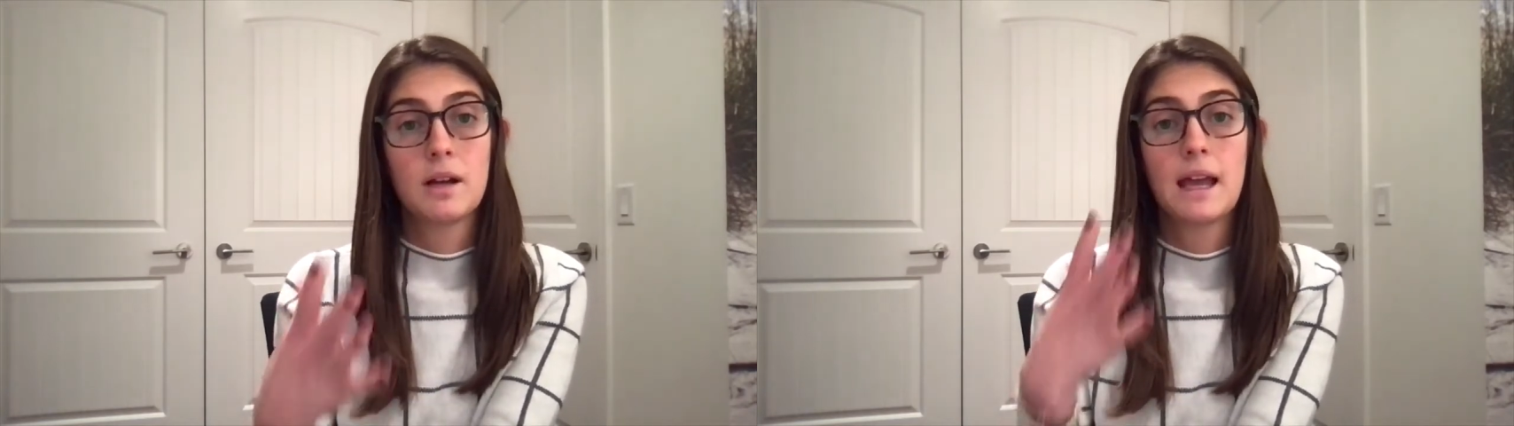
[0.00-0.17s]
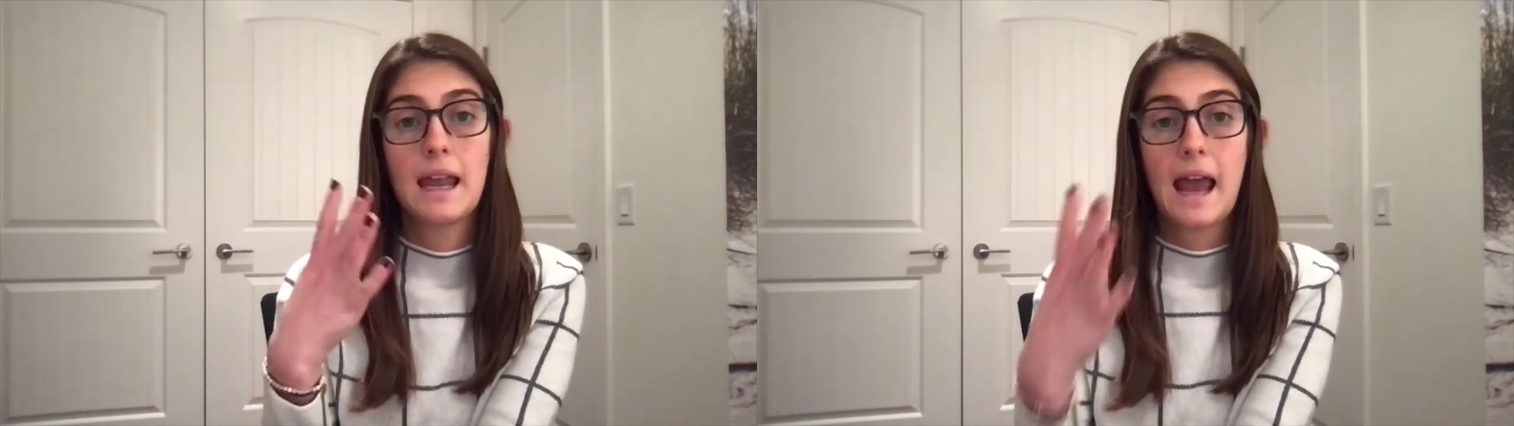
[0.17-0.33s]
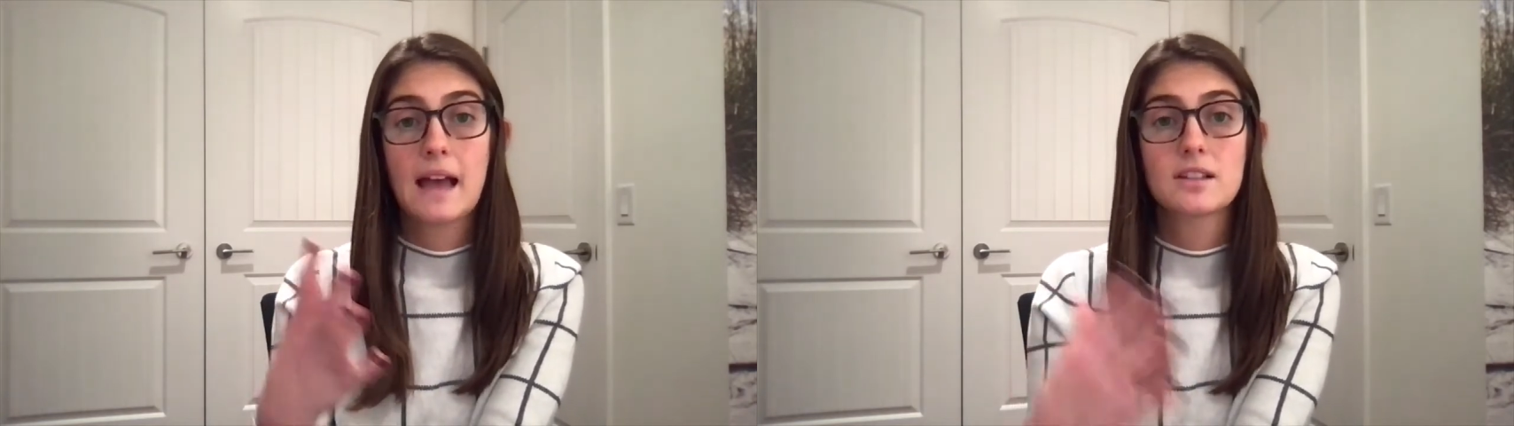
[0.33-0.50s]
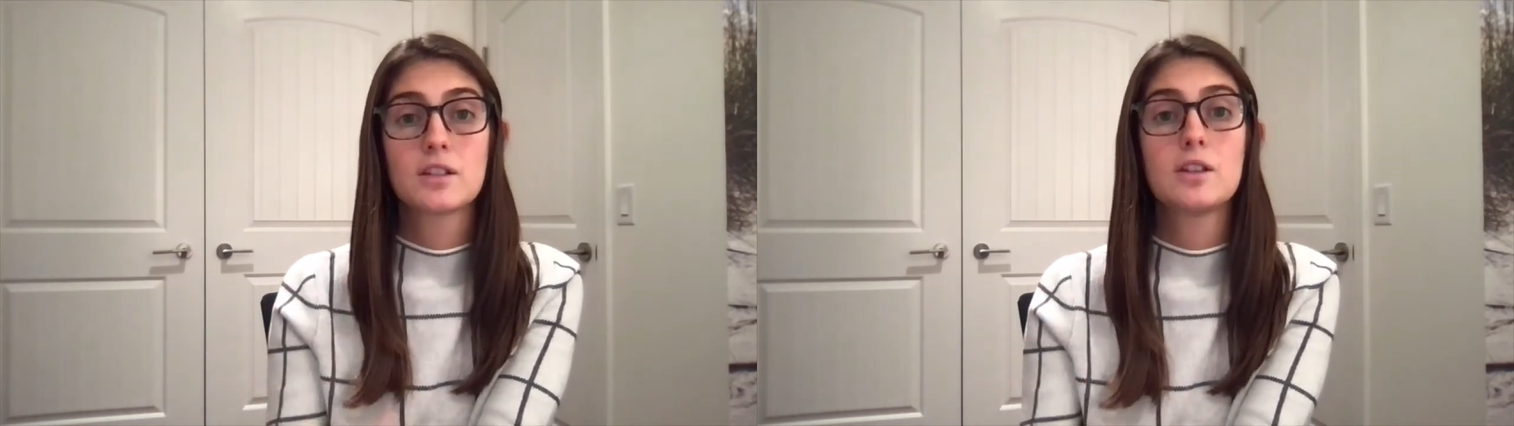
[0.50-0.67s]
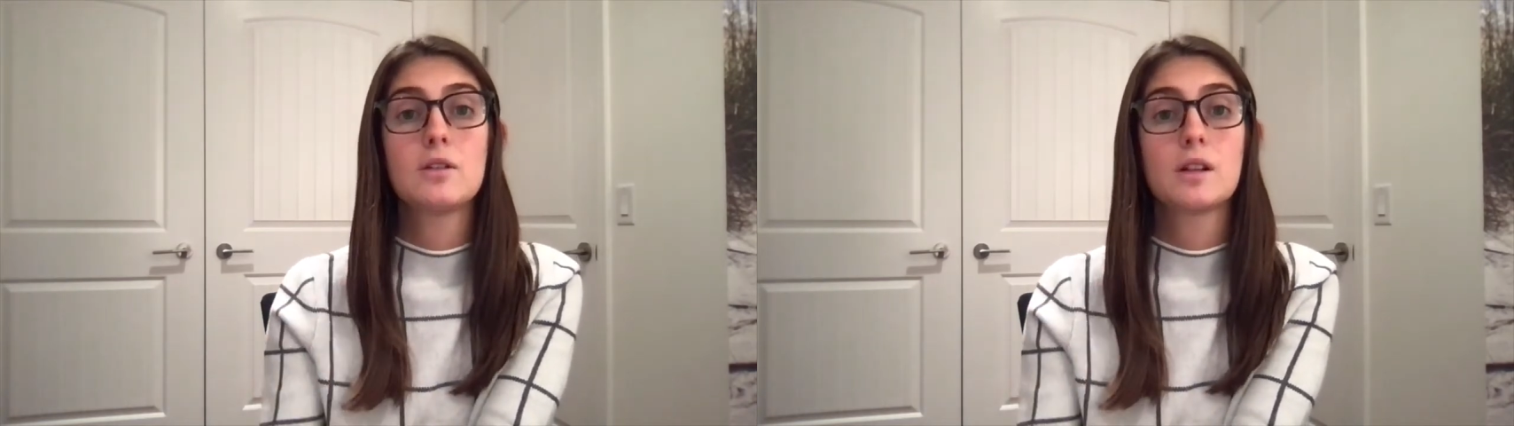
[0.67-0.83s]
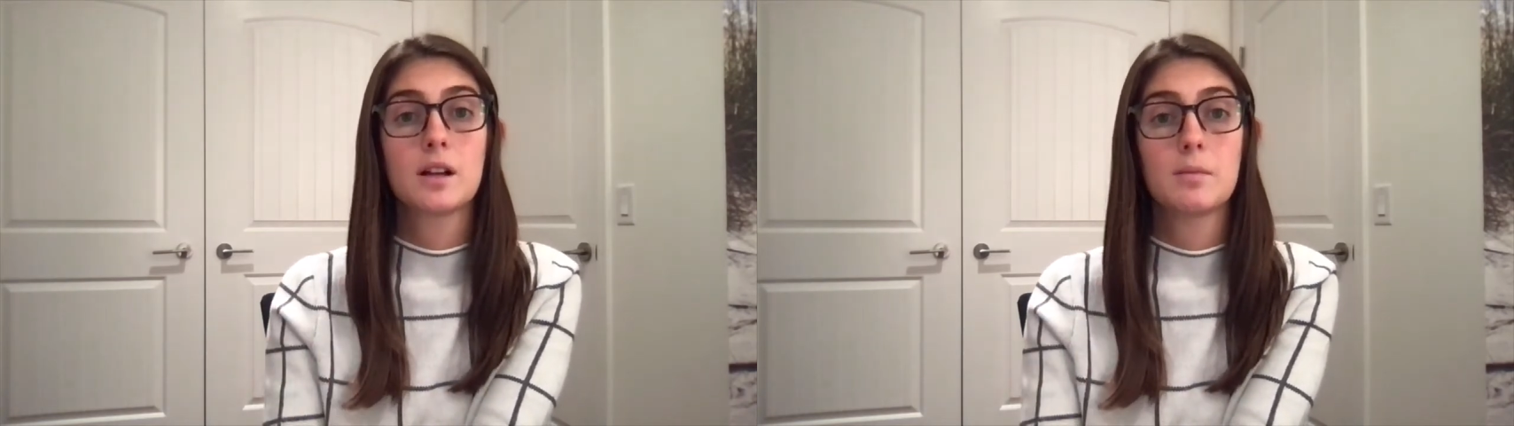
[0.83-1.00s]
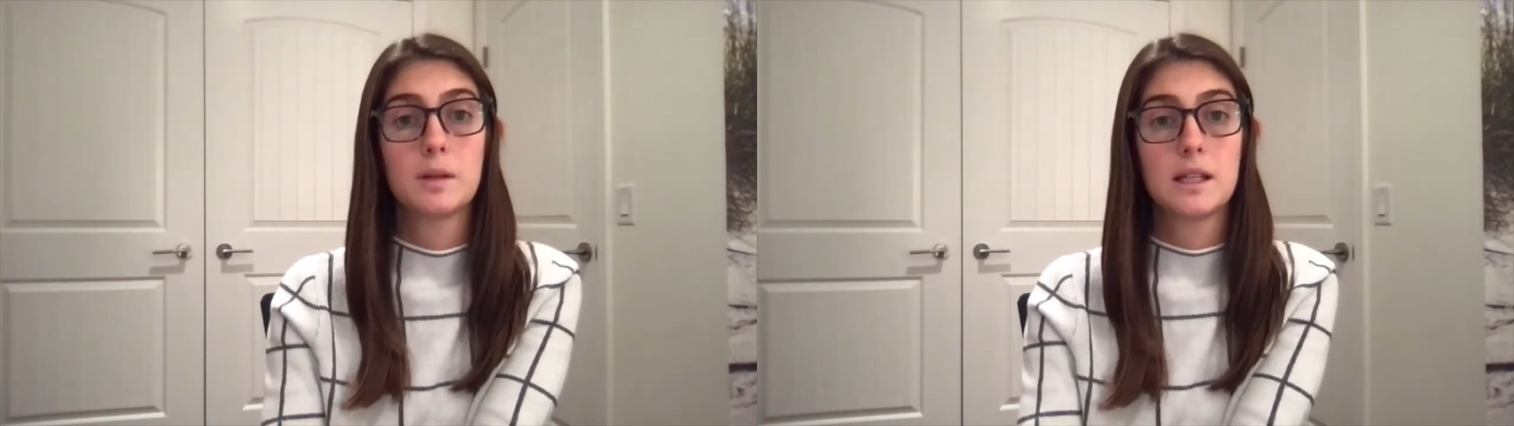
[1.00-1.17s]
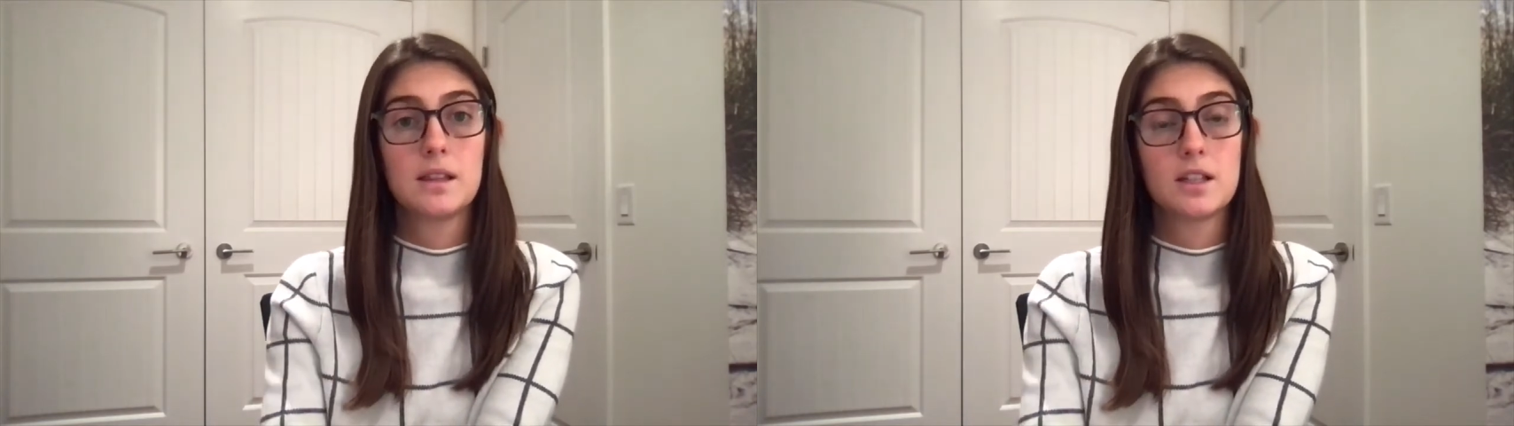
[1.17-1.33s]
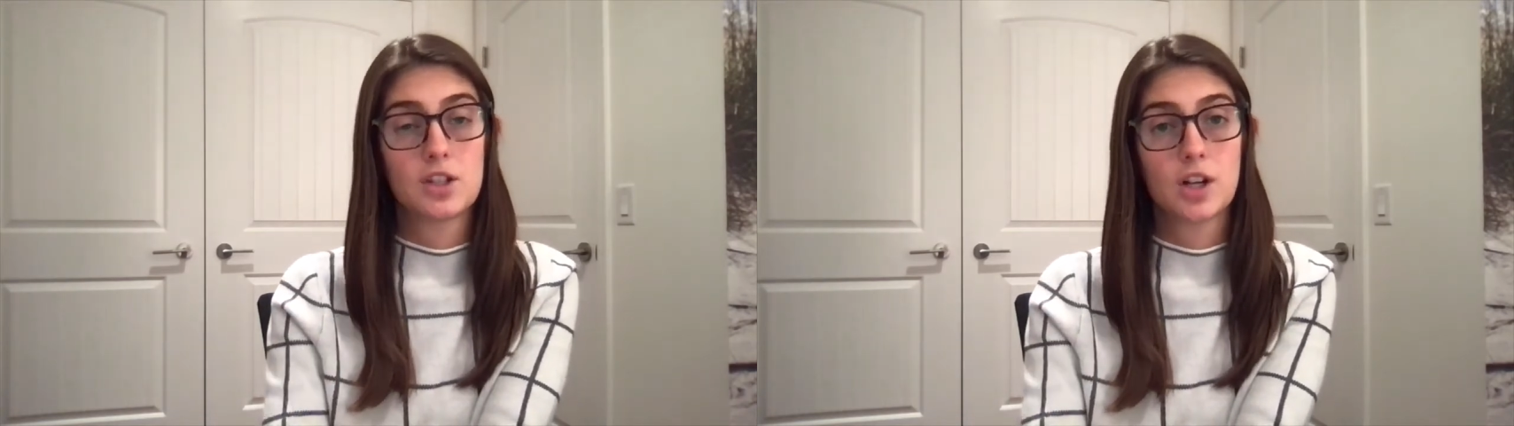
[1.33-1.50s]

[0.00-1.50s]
and asks you to complete these